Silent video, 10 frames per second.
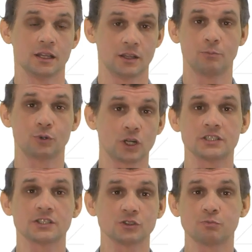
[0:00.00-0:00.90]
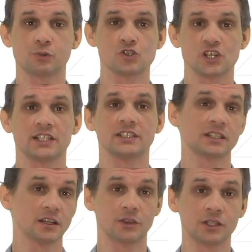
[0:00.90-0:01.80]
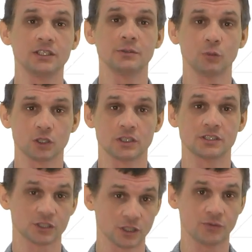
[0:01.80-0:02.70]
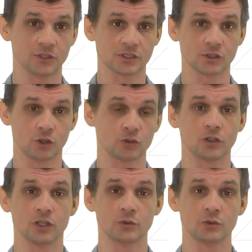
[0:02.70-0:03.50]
The process of projecting a 3D model surface onto a